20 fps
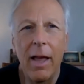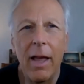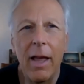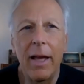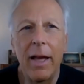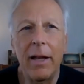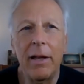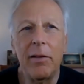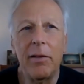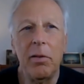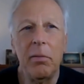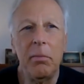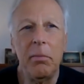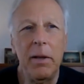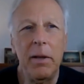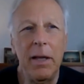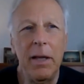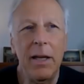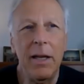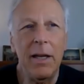And to
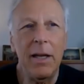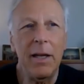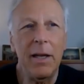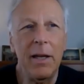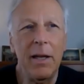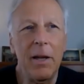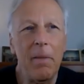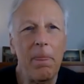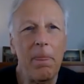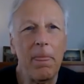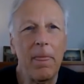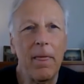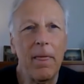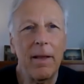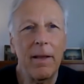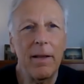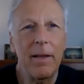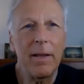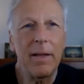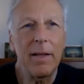me,
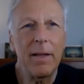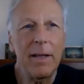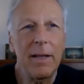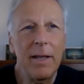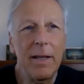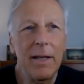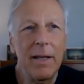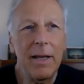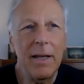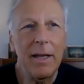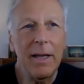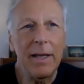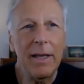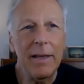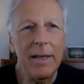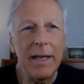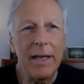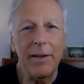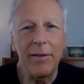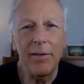
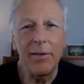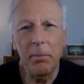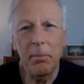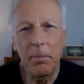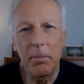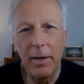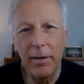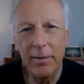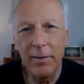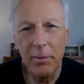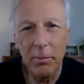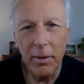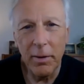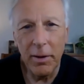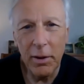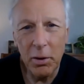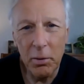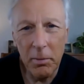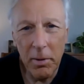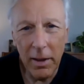that's the best of what
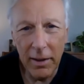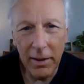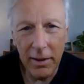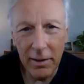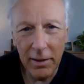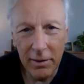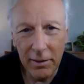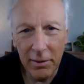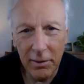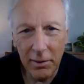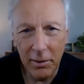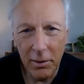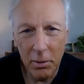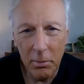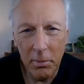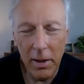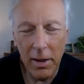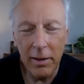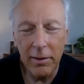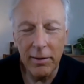humanity can do
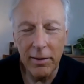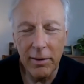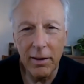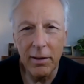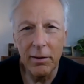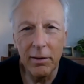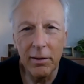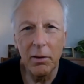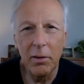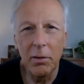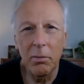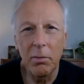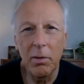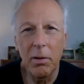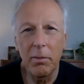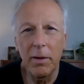humanity can do when